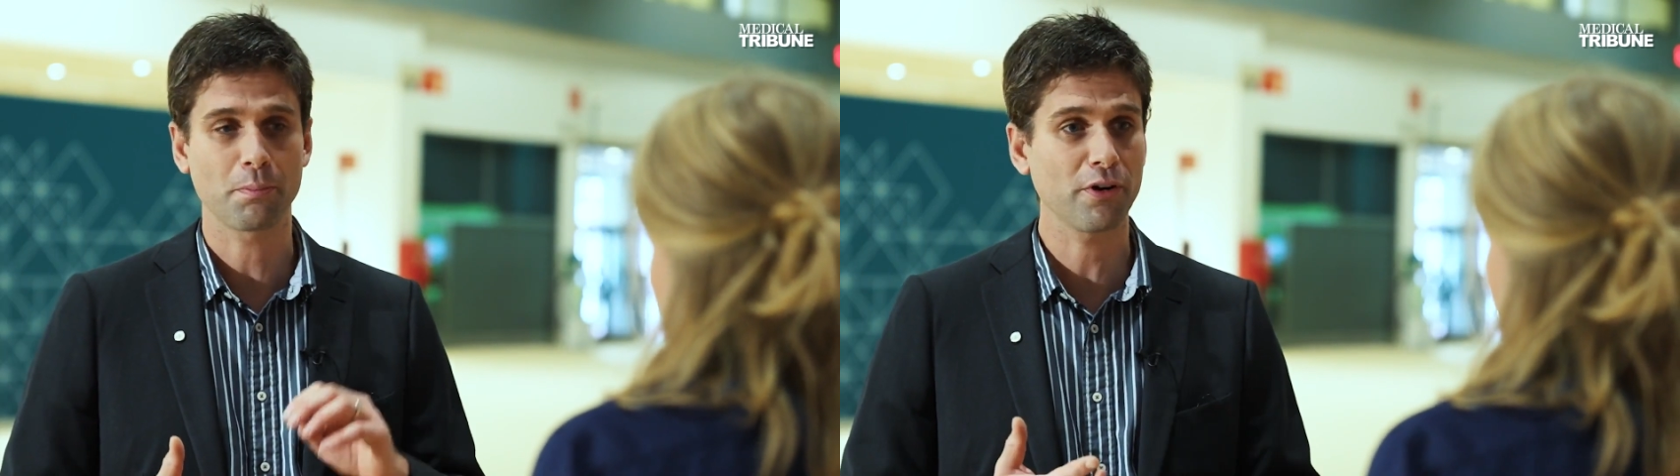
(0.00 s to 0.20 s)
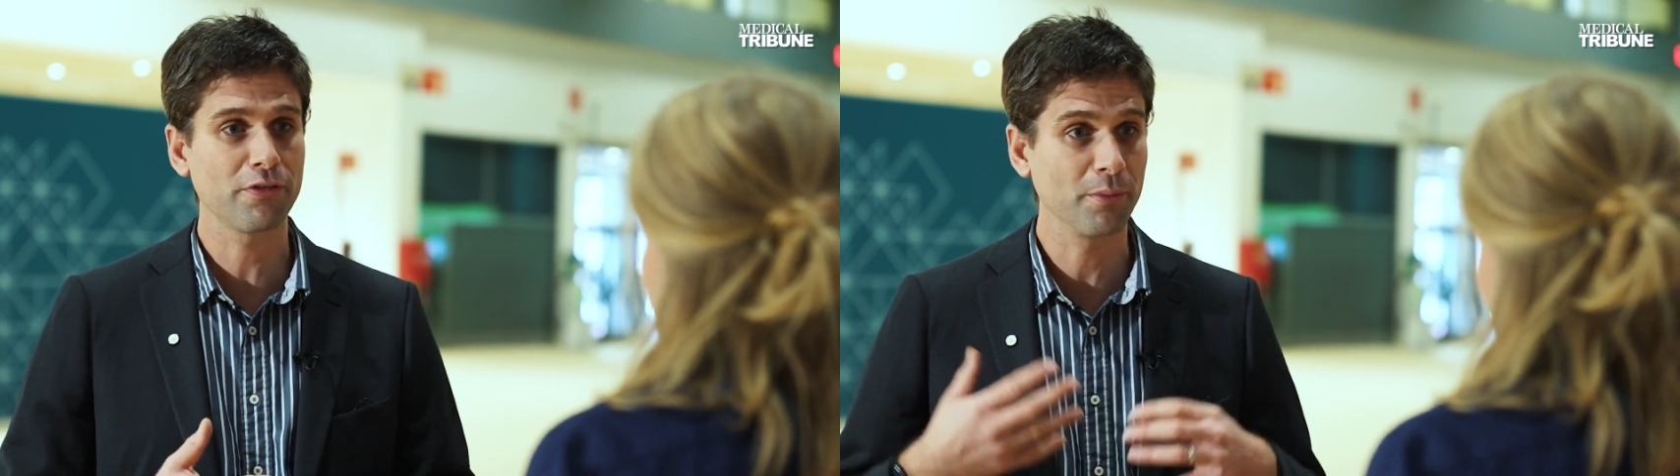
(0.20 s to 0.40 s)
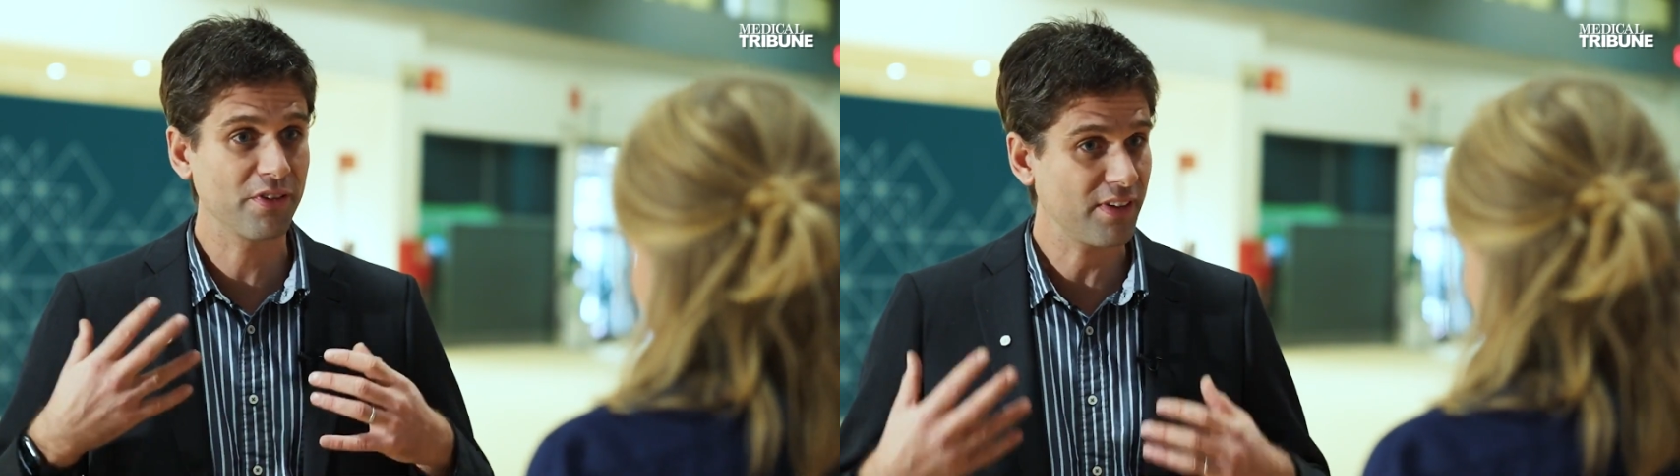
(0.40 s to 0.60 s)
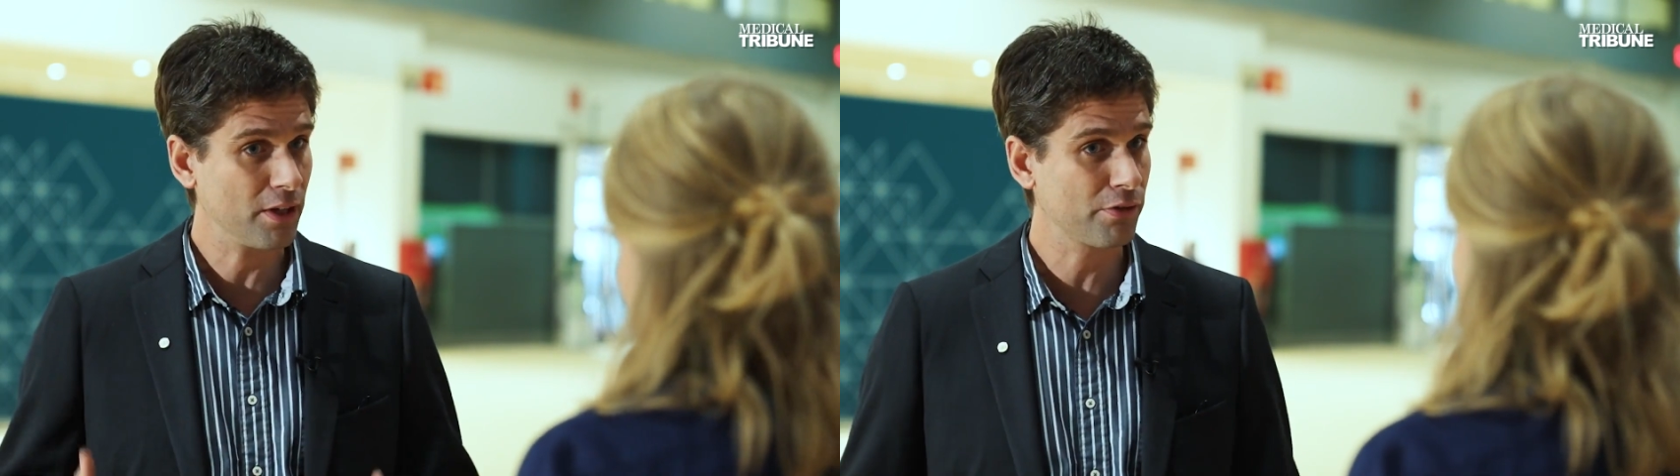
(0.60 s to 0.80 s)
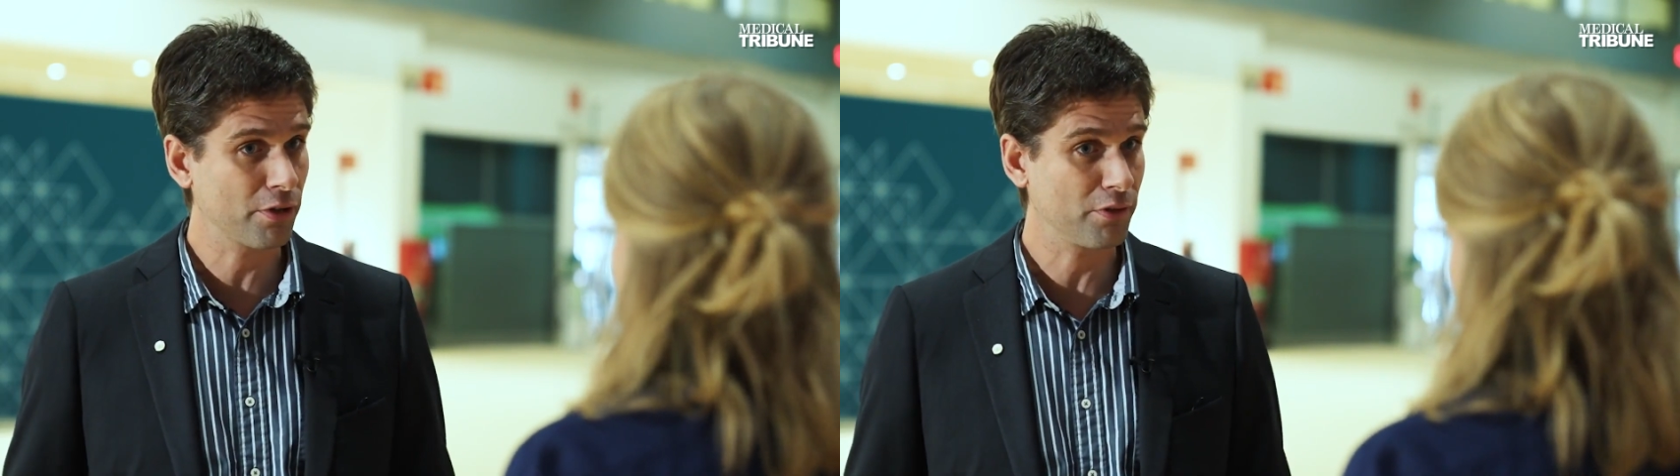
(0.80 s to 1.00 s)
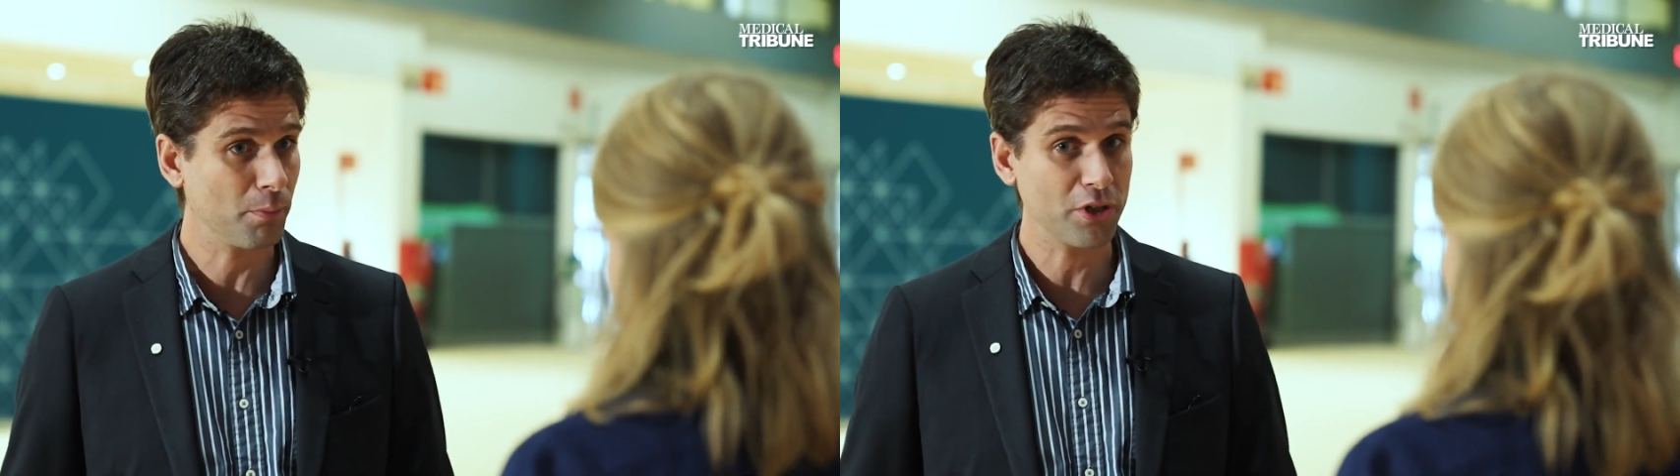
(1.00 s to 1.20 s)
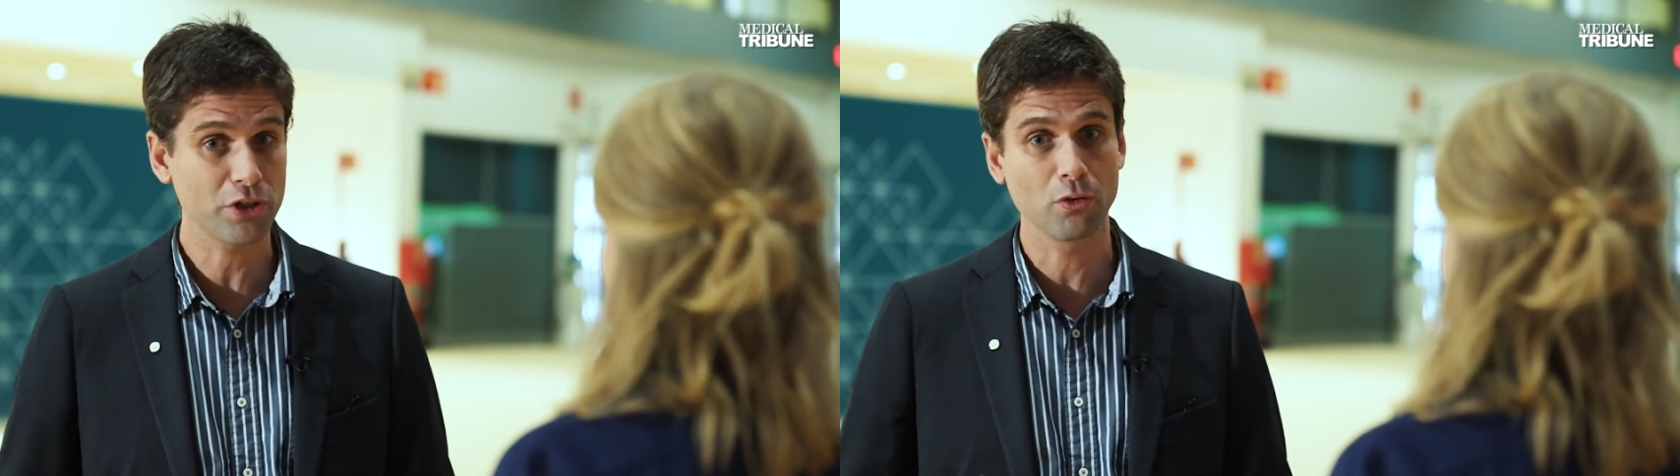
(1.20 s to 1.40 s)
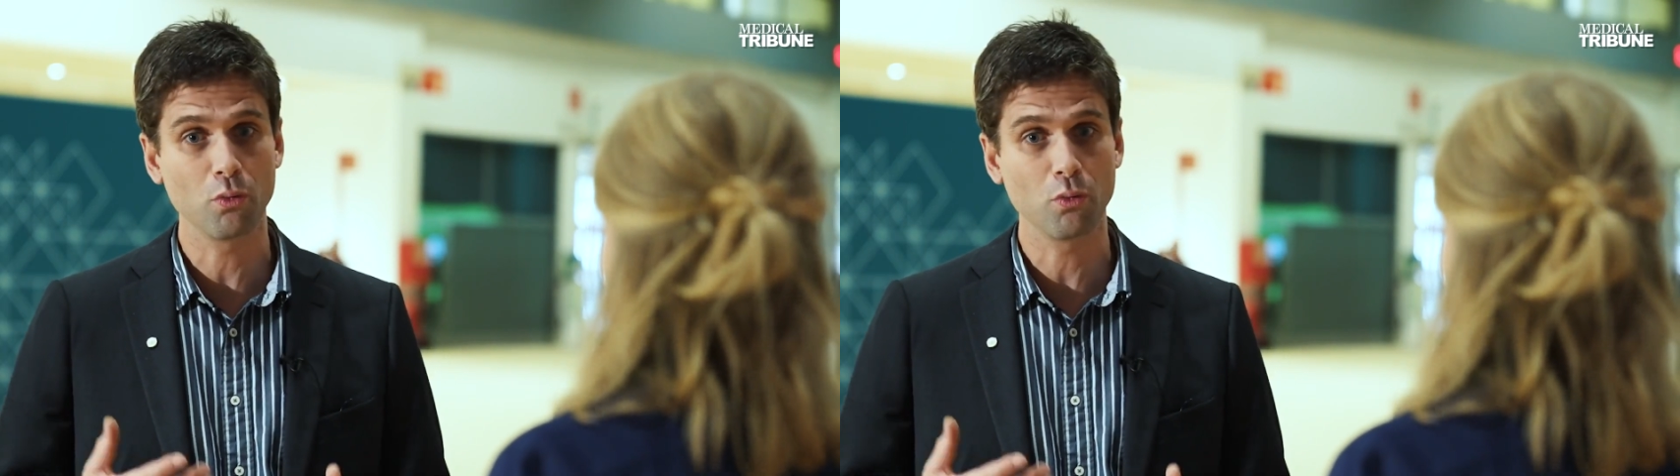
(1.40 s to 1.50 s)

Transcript: performance status of the patient.